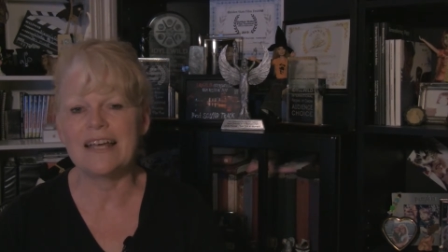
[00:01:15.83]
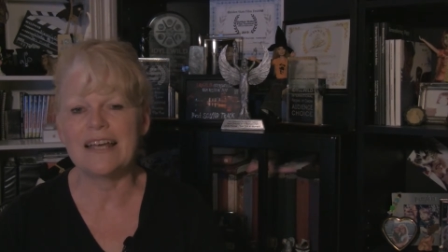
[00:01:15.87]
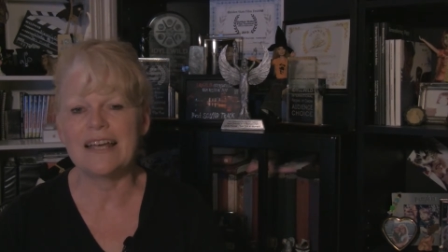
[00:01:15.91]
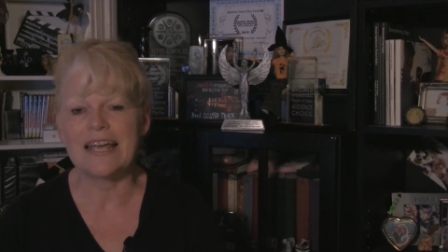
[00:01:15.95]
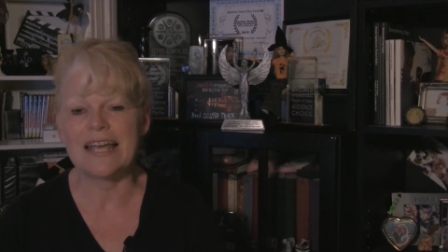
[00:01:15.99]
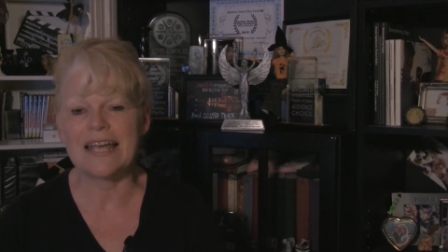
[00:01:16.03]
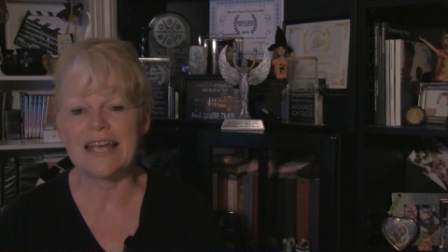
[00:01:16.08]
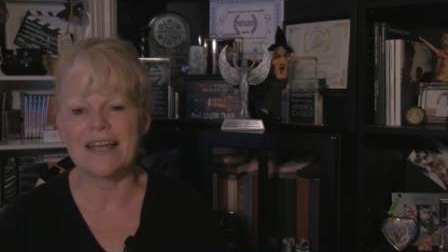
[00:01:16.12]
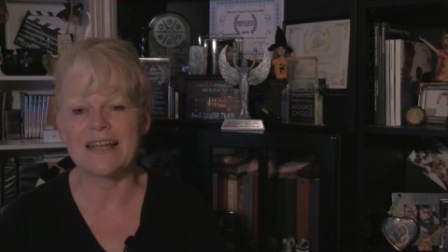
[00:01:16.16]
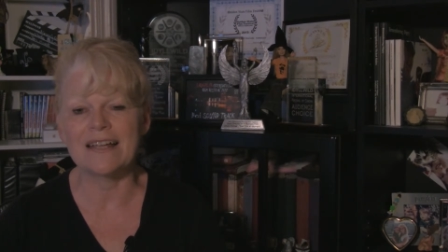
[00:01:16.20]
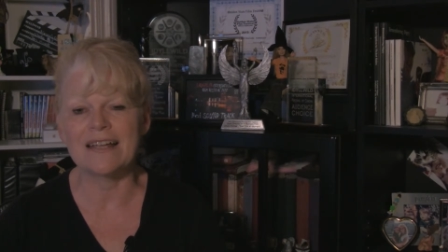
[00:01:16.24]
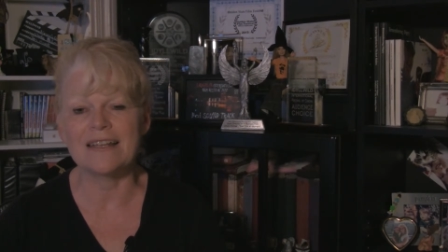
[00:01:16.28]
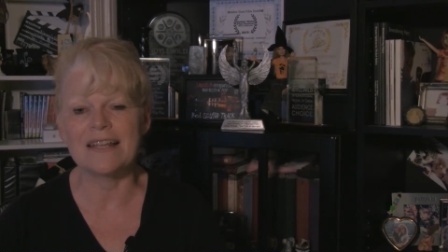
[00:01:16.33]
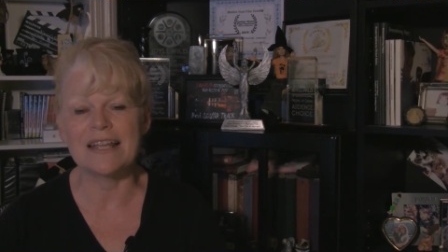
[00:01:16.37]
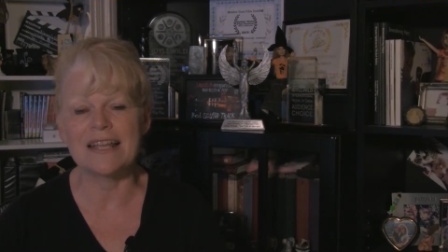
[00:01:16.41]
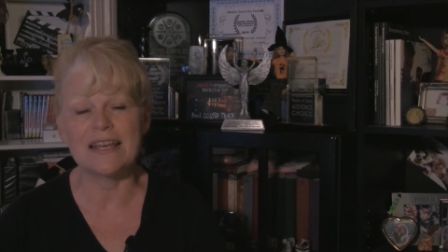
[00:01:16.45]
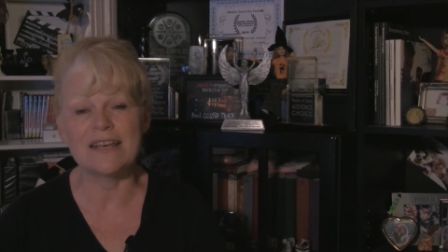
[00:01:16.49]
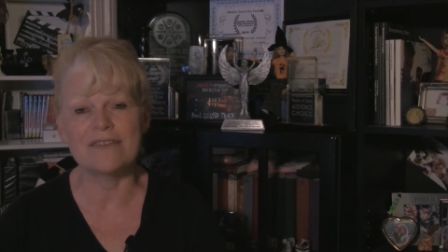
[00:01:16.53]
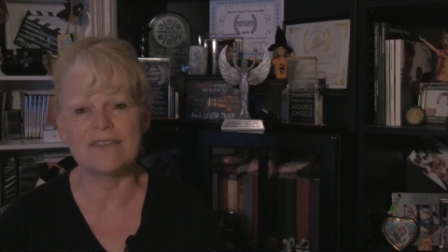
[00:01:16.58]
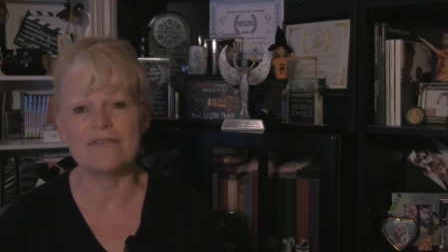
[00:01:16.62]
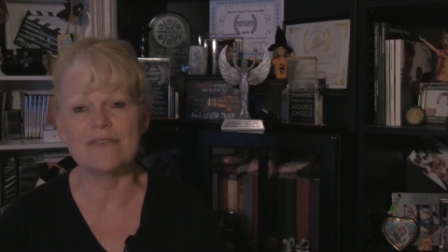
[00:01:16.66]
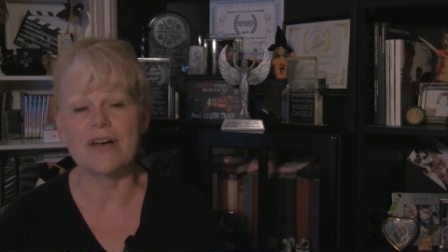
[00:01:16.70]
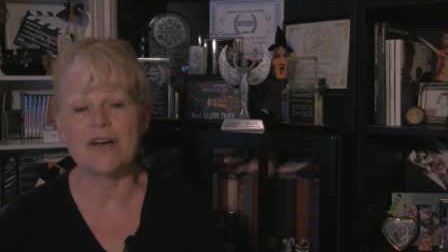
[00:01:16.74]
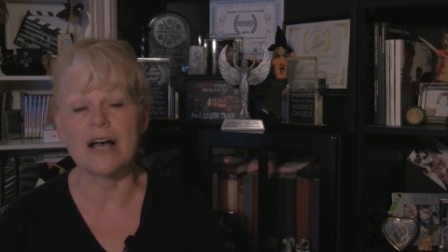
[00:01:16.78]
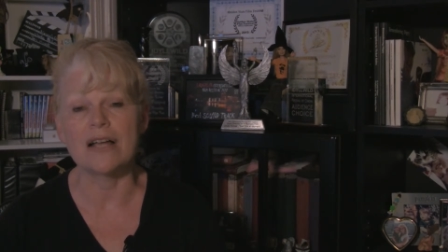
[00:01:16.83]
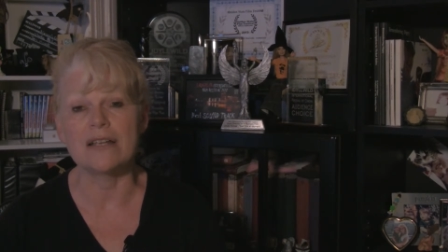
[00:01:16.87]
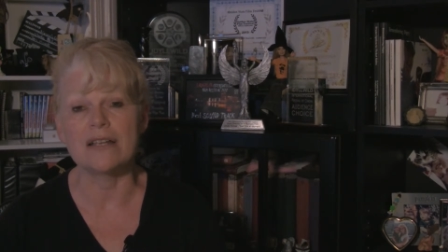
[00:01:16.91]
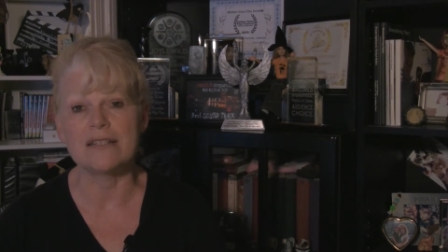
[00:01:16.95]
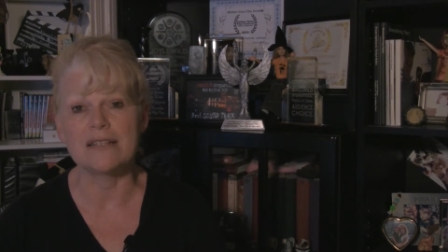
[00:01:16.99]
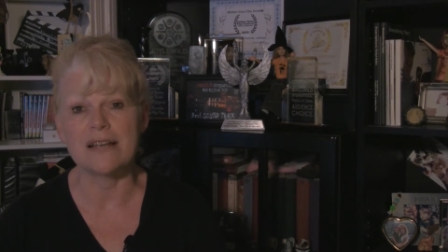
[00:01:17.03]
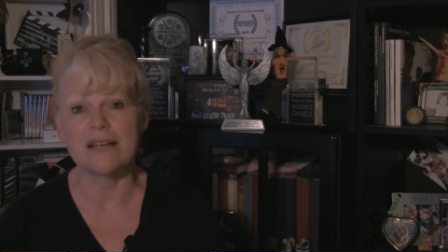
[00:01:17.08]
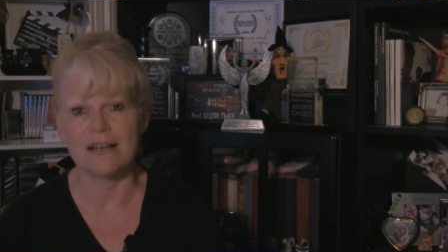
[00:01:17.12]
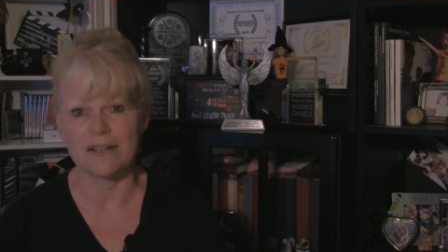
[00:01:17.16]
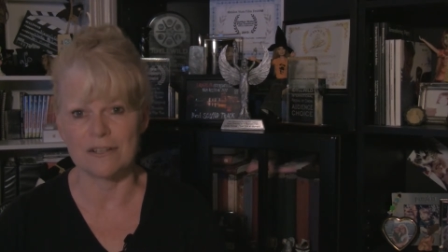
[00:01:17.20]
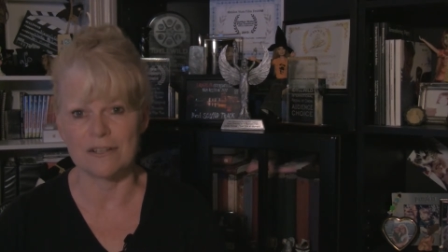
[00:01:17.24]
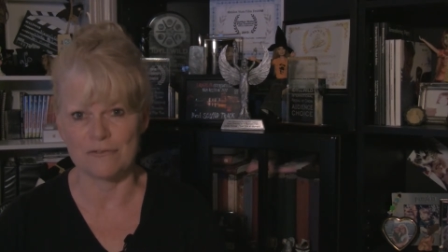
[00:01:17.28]
and they give a
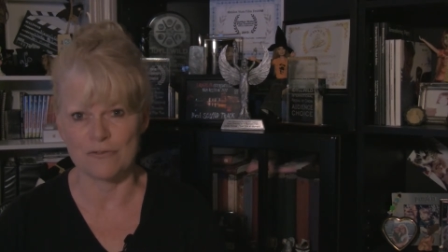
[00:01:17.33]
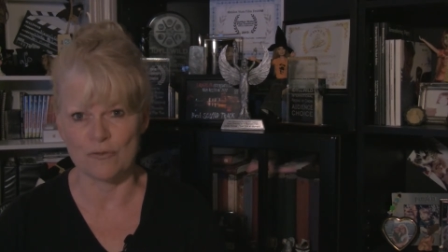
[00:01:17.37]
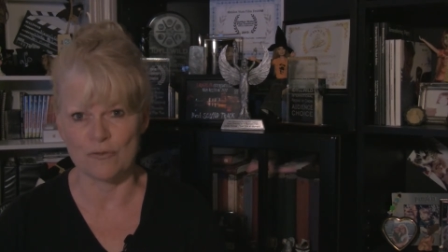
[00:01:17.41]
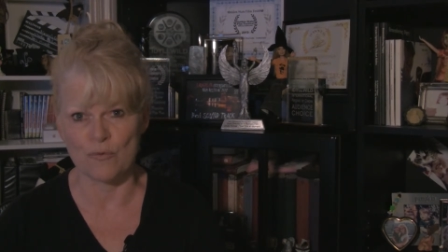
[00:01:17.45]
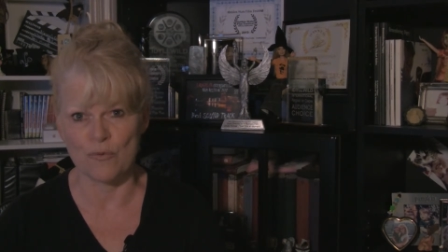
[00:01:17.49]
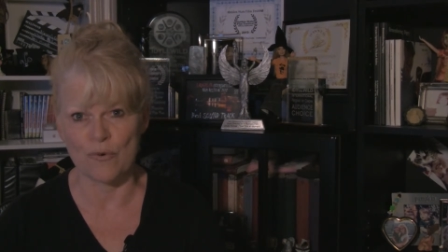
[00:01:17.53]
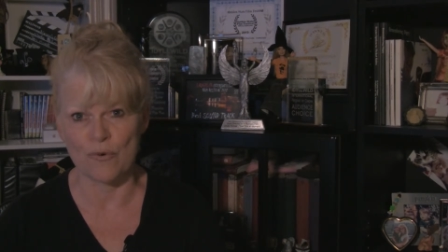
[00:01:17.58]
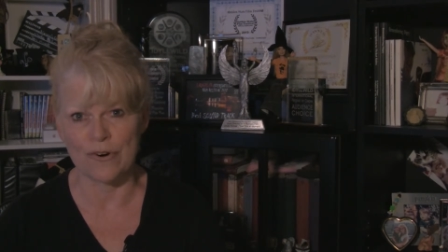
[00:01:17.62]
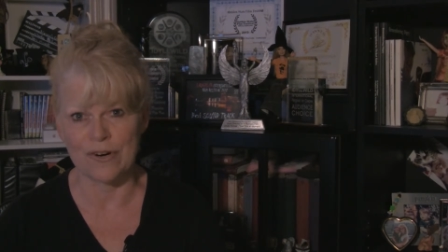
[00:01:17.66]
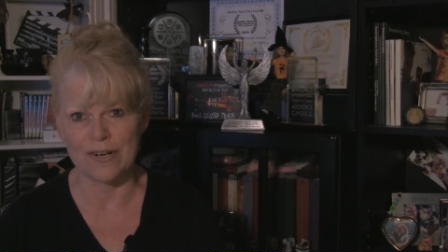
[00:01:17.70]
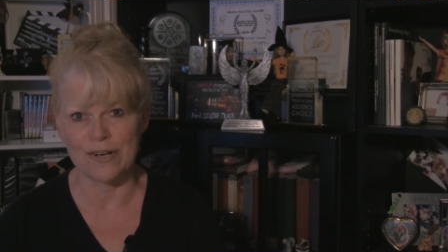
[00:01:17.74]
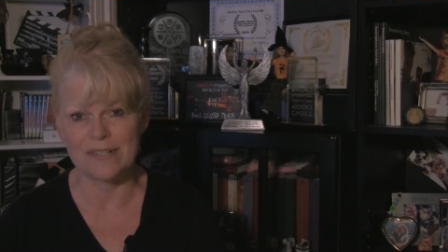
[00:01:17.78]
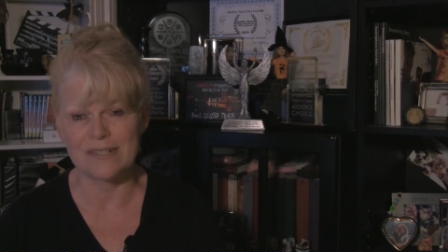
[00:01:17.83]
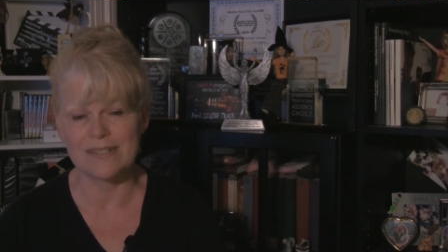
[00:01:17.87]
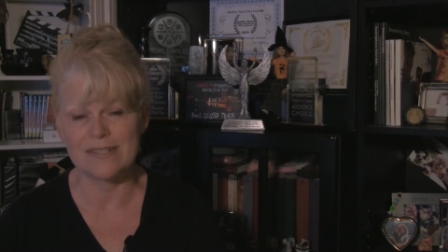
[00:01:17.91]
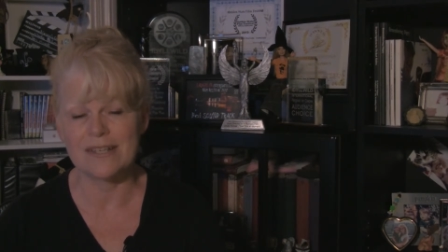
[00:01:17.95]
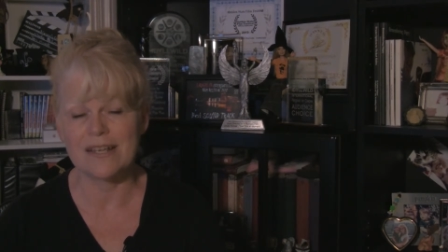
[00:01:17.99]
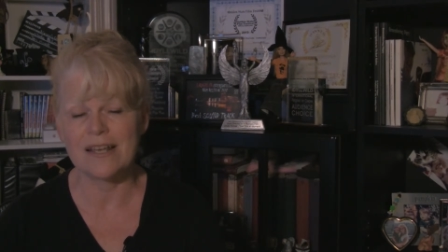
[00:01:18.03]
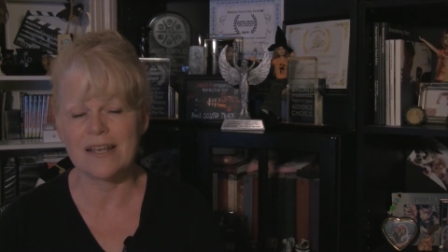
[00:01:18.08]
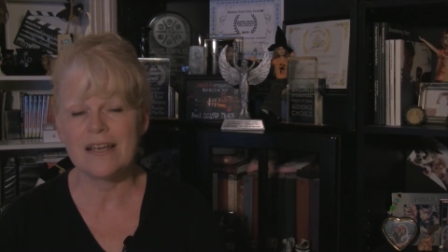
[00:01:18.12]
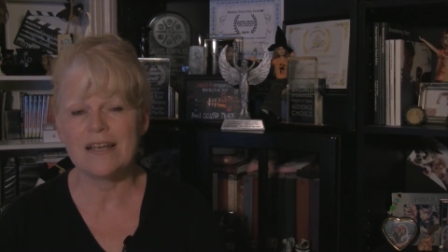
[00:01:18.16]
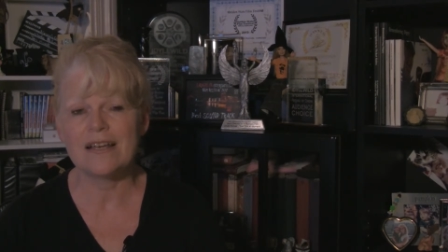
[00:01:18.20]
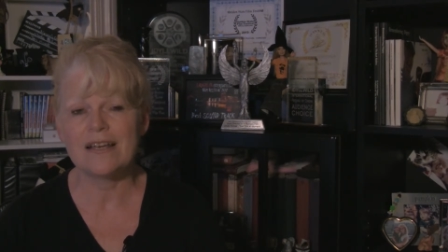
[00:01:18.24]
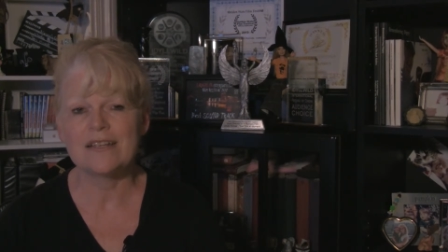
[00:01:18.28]
ton of awards.